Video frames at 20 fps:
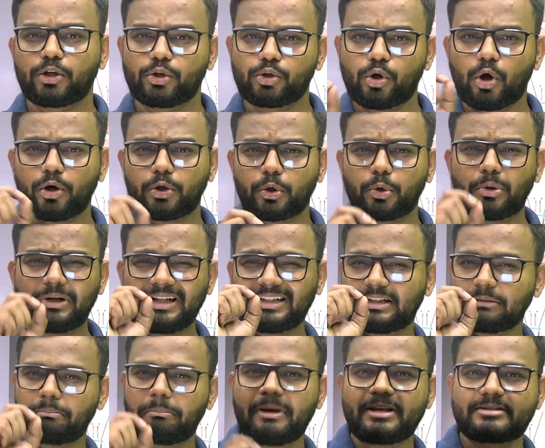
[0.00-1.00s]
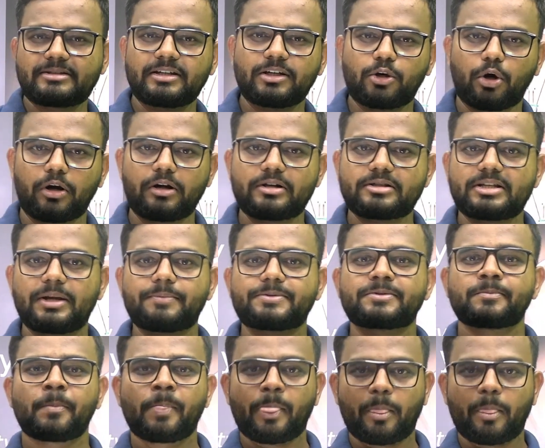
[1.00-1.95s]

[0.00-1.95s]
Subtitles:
not only the basic concepts